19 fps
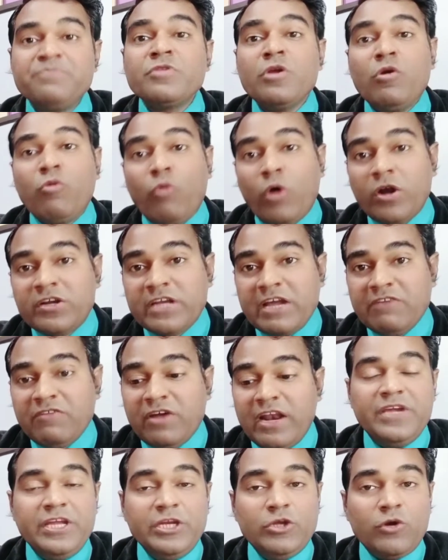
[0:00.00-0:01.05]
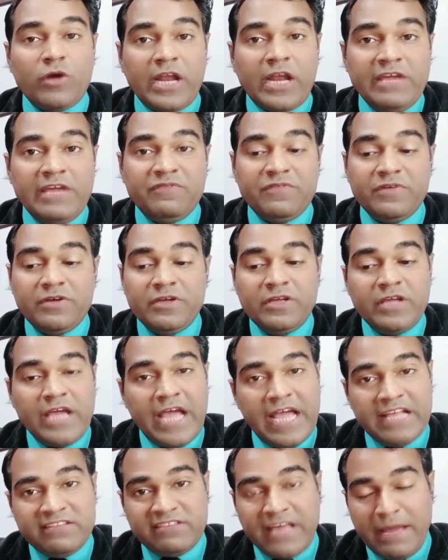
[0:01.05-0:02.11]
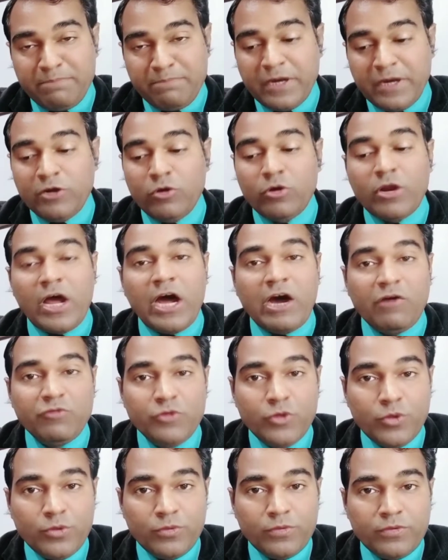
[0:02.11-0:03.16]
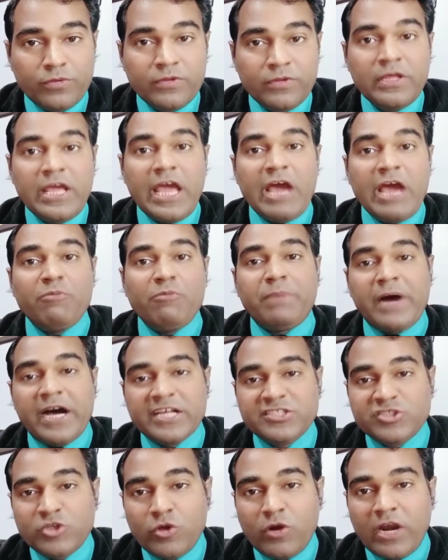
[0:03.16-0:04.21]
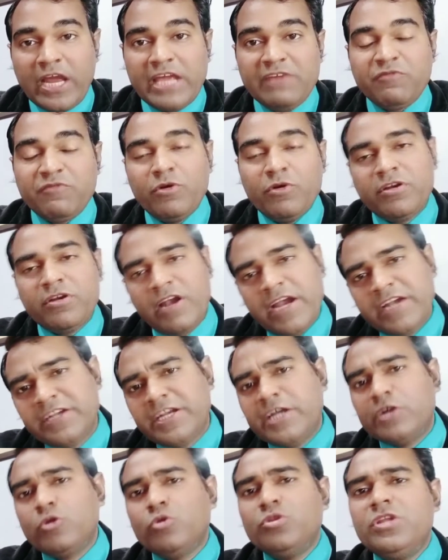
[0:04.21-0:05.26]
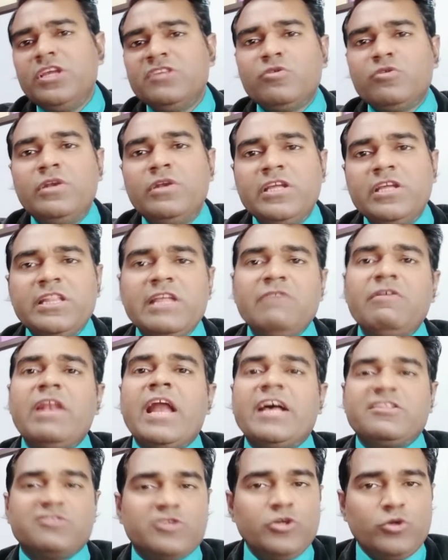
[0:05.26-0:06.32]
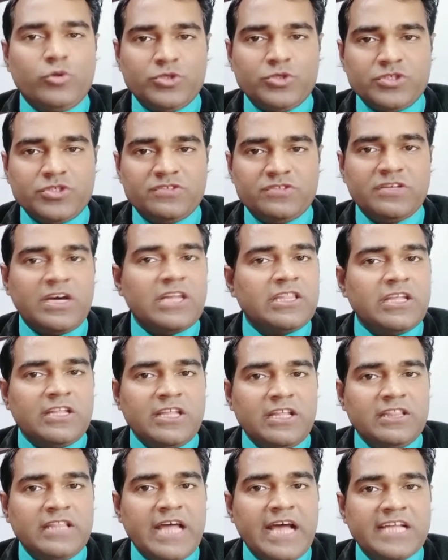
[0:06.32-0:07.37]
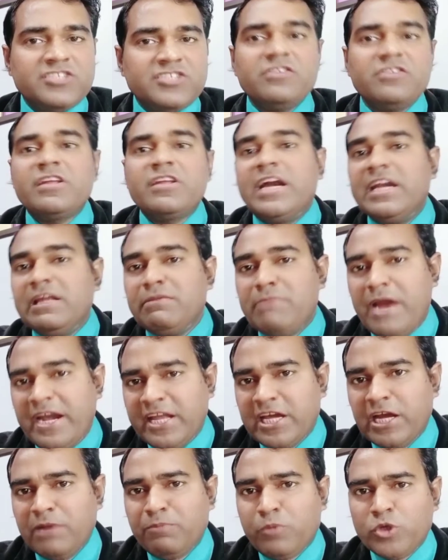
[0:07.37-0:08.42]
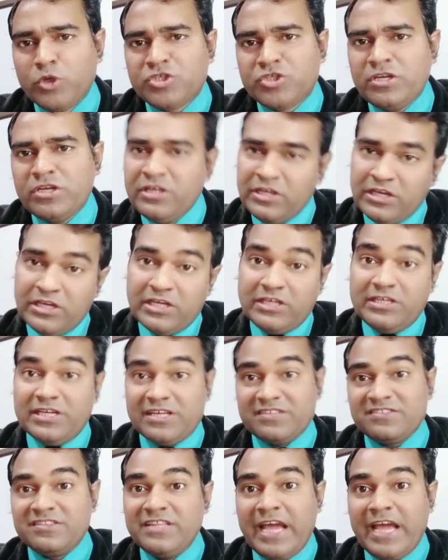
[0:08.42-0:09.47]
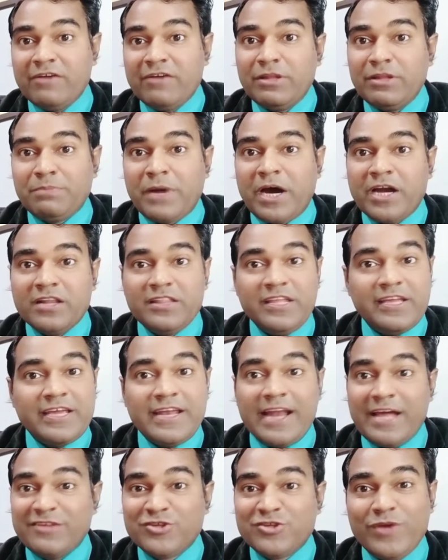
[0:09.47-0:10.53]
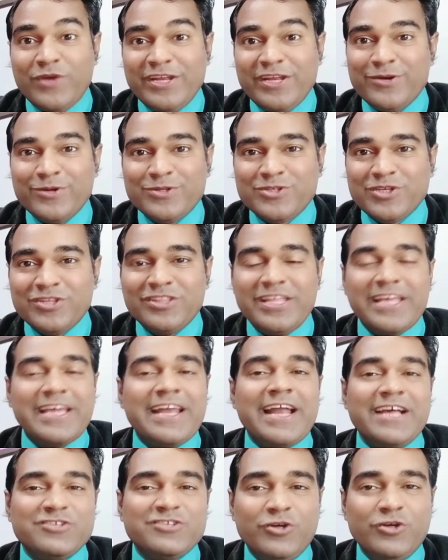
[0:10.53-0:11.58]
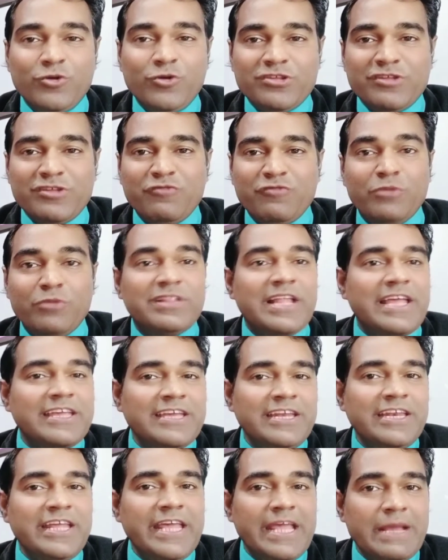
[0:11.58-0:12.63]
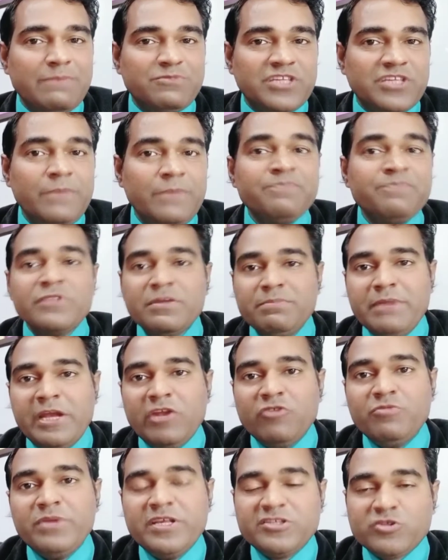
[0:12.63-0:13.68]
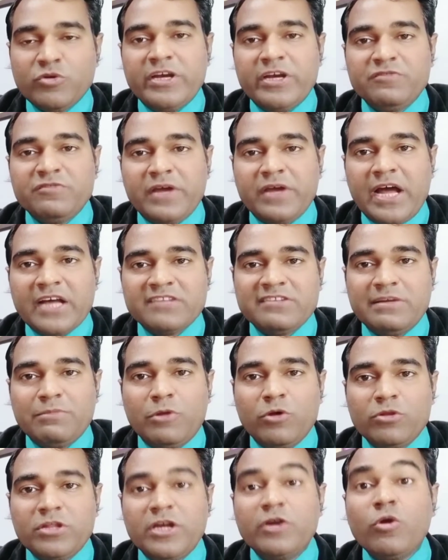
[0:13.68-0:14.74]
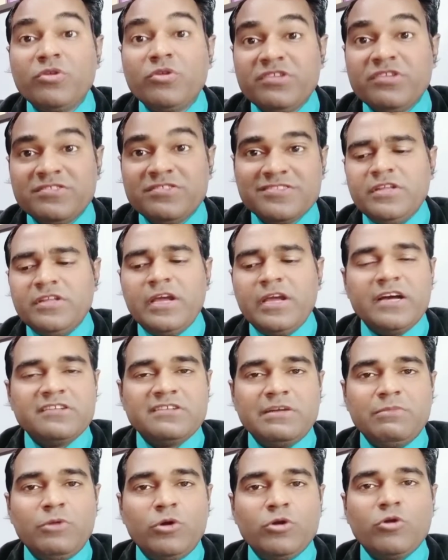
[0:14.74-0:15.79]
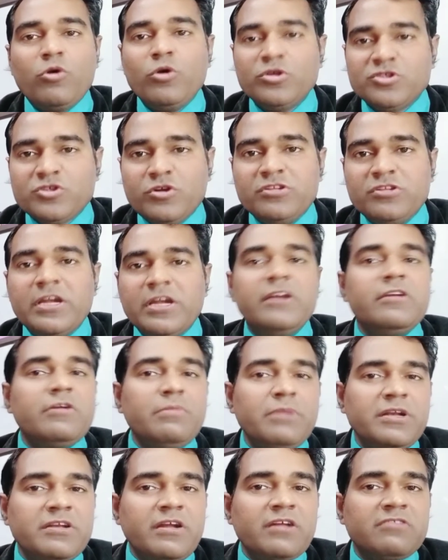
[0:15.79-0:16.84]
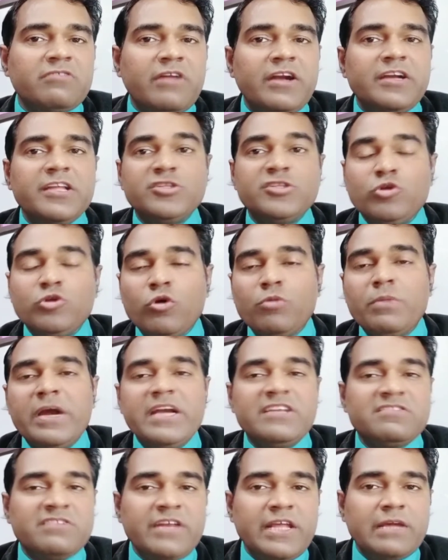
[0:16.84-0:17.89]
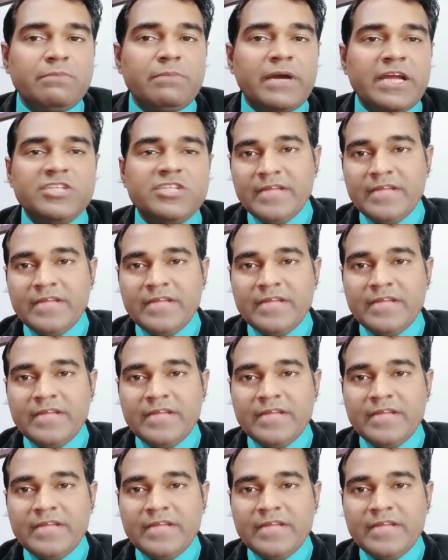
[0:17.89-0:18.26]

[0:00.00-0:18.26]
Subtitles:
Whatever in your life has happened or how you have passed your life, related to these only, they will ask you questions. Other than that, regarding medical portion, yes, they have the power, they can ask you any question, they can ask you dosage forms. Like in AMC, many of my students were asked about the doses, they asked about osteoarthritis, rheumatoid arthritis, dog bite, snake bite,